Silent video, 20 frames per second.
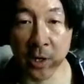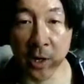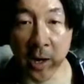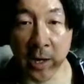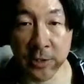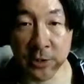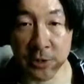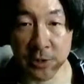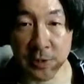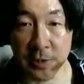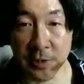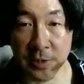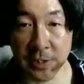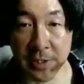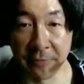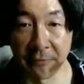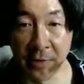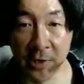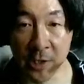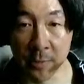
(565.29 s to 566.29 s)
consciousness
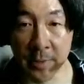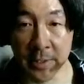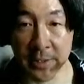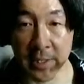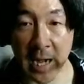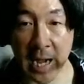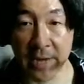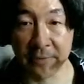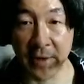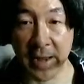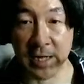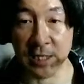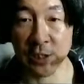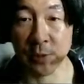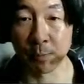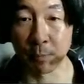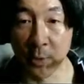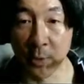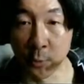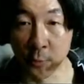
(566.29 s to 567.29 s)
development I've
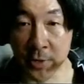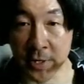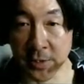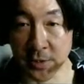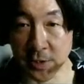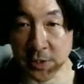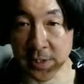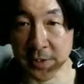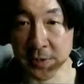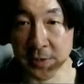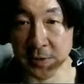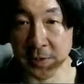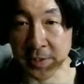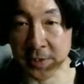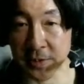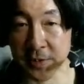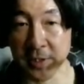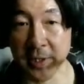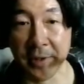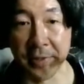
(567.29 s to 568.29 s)
experienced
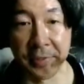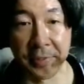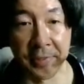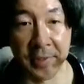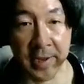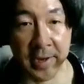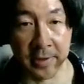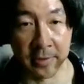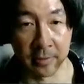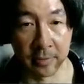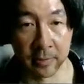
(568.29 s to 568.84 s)
since then.